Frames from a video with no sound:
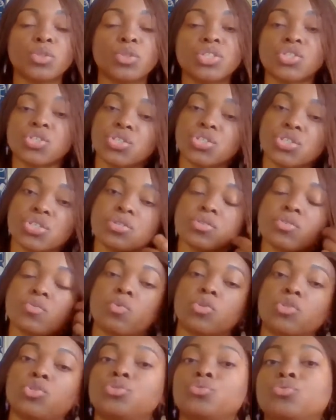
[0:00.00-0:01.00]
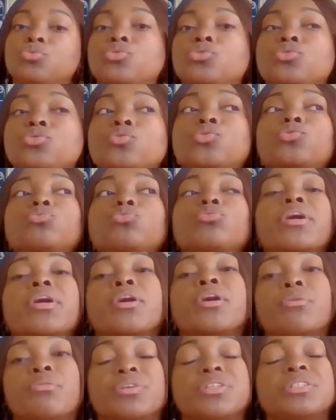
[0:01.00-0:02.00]
which is what you do to
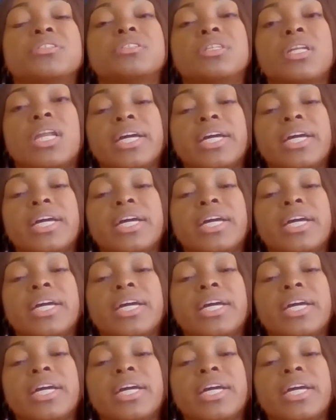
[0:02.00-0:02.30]
increase the